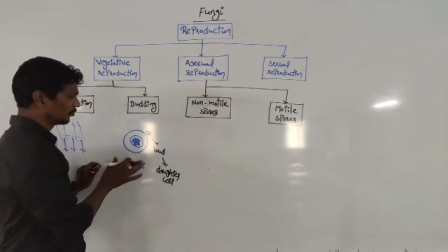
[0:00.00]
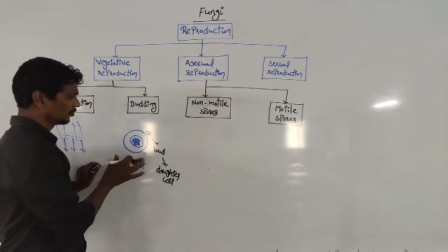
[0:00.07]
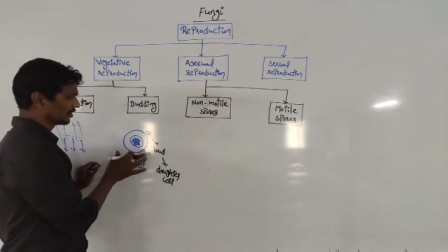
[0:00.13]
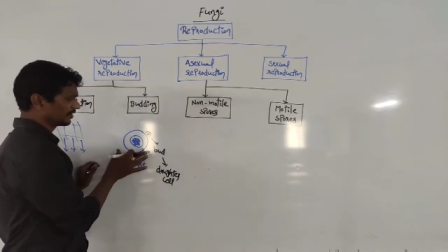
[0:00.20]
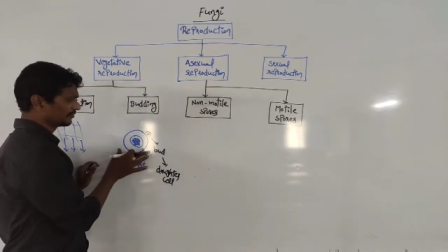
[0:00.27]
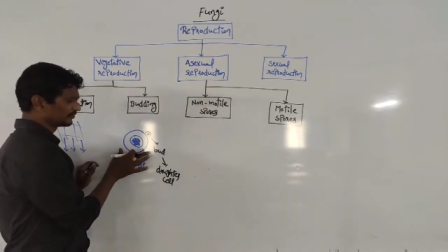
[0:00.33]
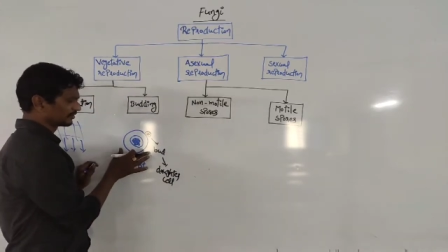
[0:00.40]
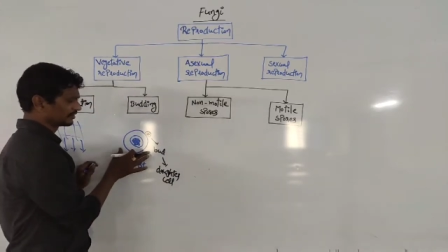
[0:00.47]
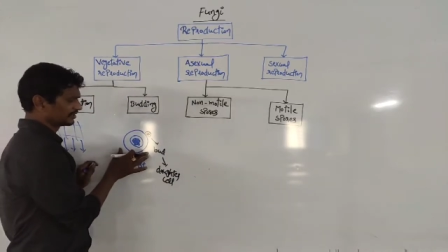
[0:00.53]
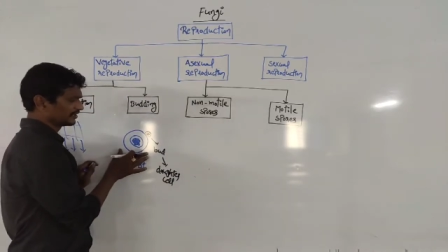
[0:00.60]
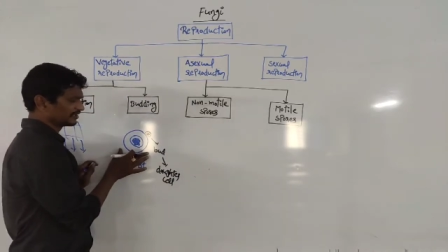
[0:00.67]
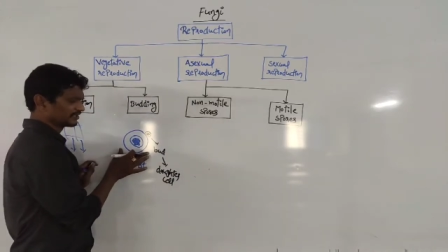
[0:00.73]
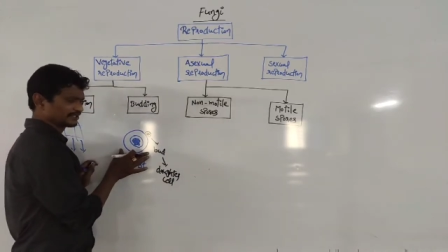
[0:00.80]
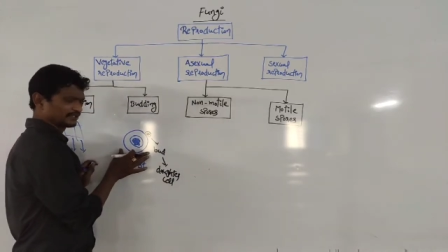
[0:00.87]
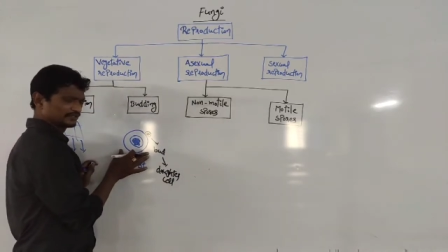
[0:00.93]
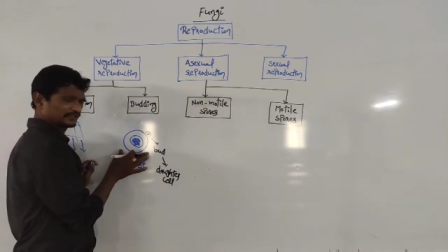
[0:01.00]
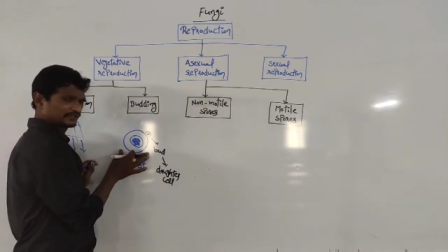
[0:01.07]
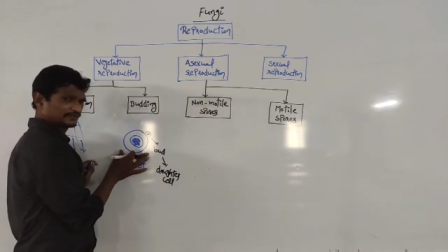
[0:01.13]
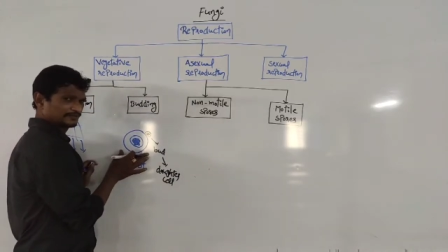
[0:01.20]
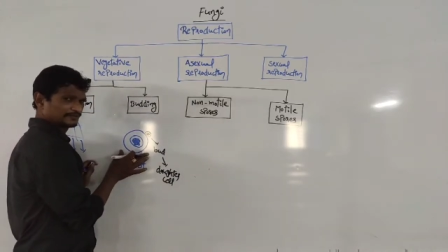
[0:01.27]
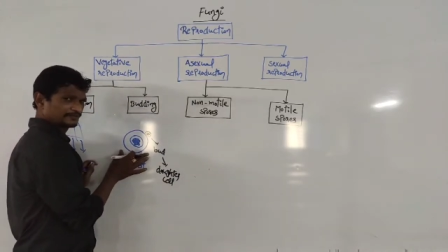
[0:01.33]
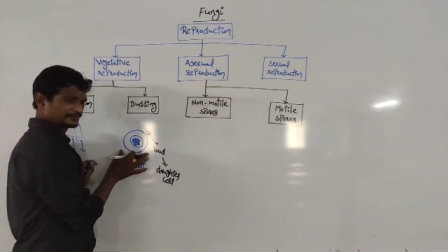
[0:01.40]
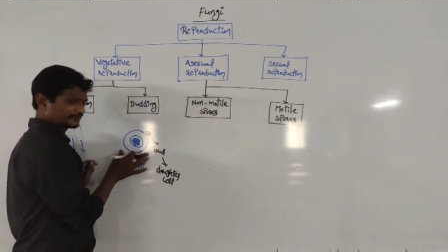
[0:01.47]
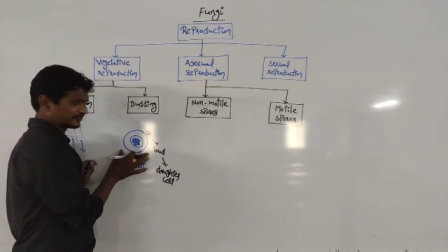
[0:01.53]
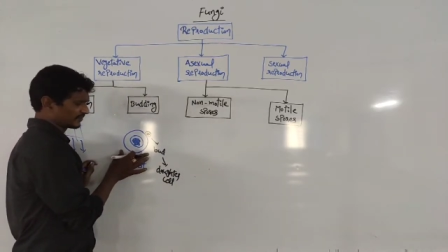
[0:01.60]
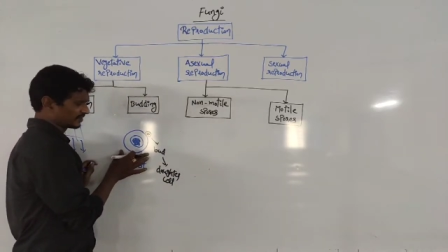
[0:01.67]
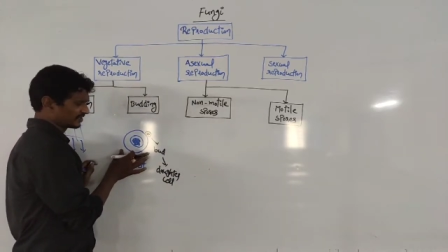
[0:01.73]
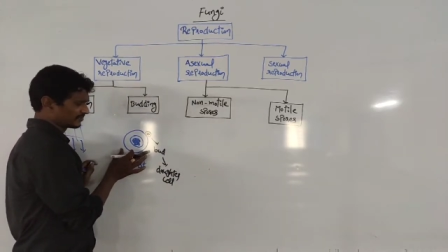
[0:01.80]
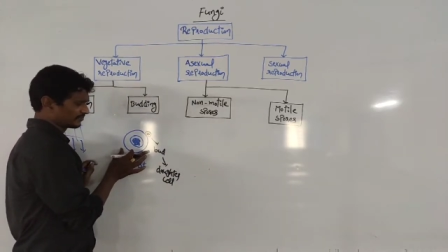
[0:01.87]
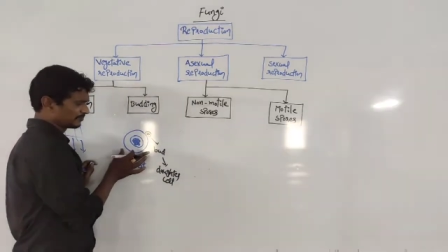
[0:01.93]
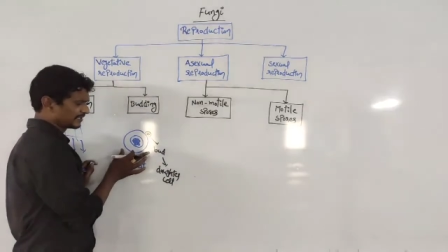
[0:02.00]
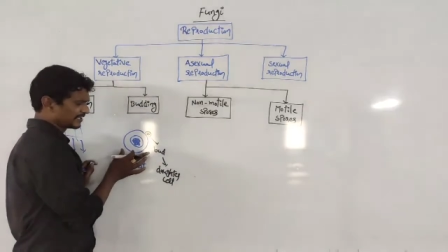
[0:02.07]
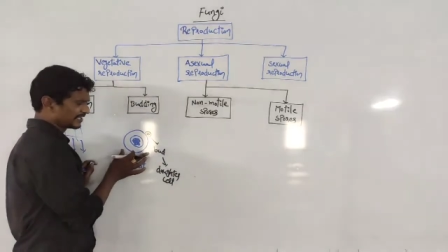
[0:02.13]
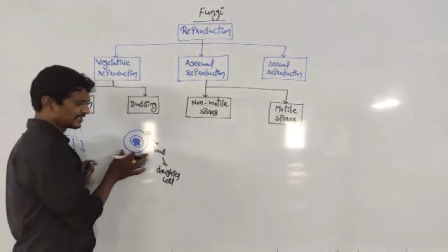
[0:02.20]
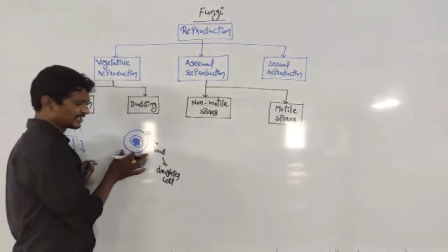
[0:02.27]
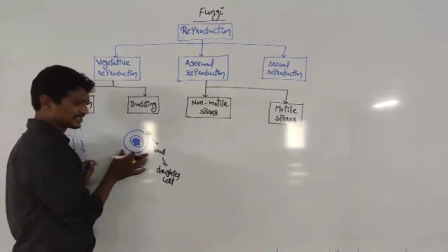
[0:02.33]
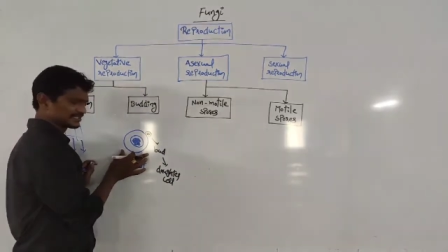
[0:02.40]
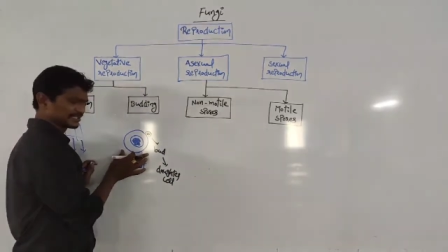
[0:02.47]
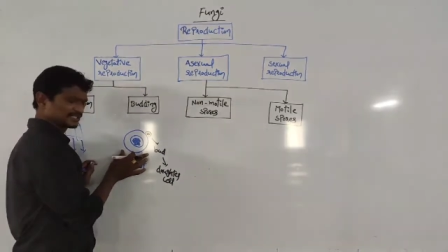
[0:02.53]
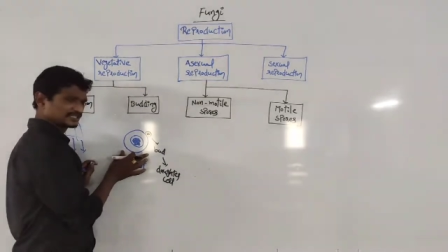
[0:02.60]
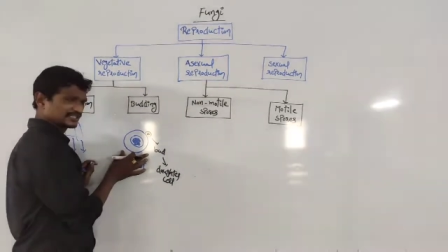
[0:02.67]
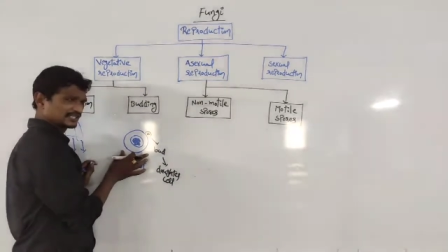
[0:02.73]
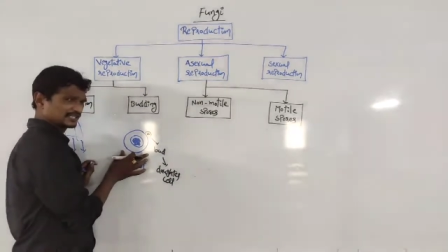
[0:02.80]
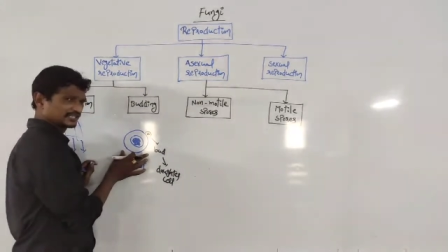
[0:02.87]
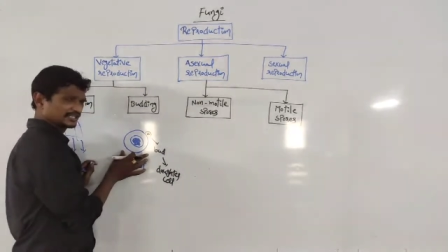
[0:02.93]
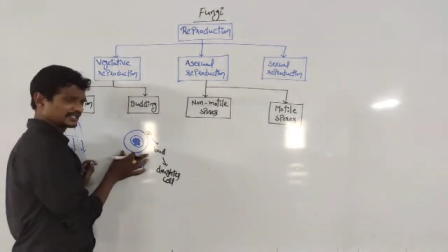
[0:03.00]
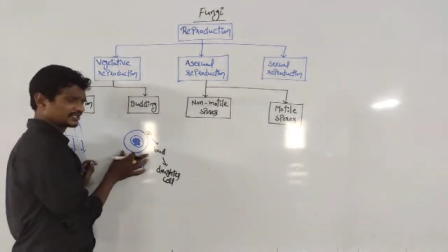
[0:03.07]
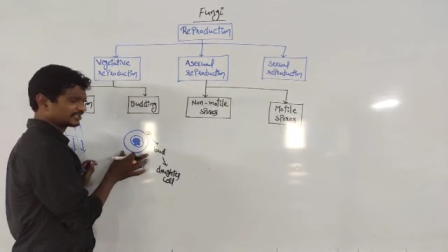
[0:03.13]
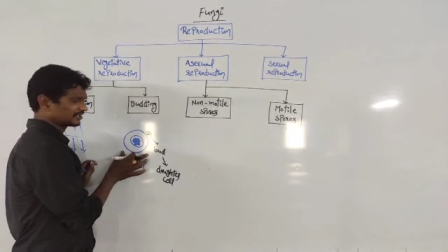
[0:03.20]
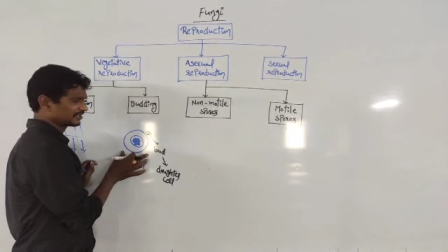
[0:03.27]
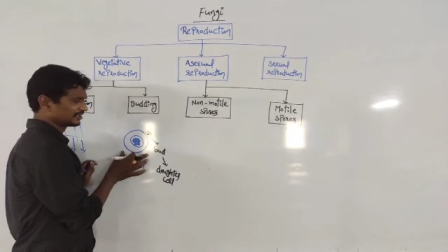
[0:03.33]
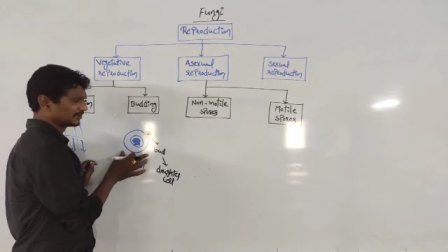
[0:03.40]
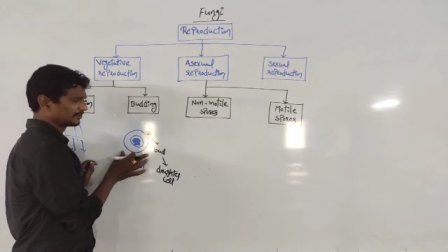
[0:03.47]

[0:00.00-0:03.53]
Whatever that parental cells are there,